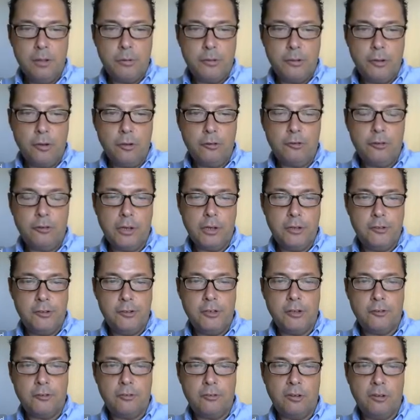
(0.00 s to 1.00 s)
but the
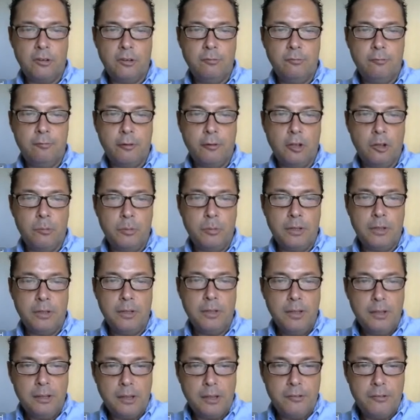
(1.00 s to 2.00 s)
oscillator doesn't confirm
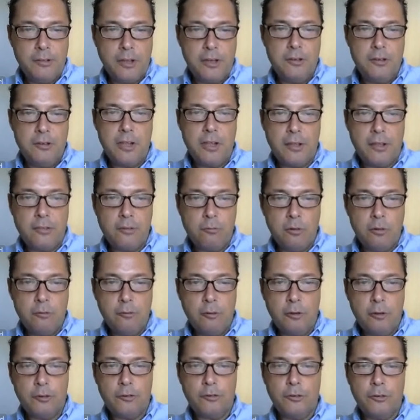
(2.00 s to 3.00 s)
it, and then you get the
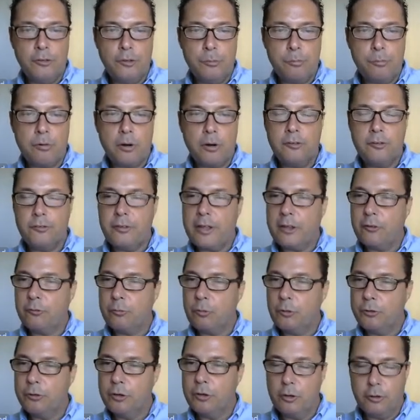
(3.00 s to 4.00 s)
reversal in the price.
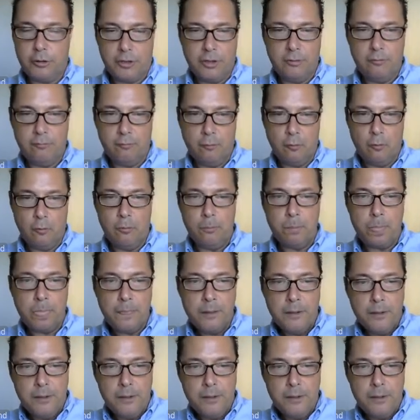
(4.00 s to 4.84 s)
That's what you're looking for.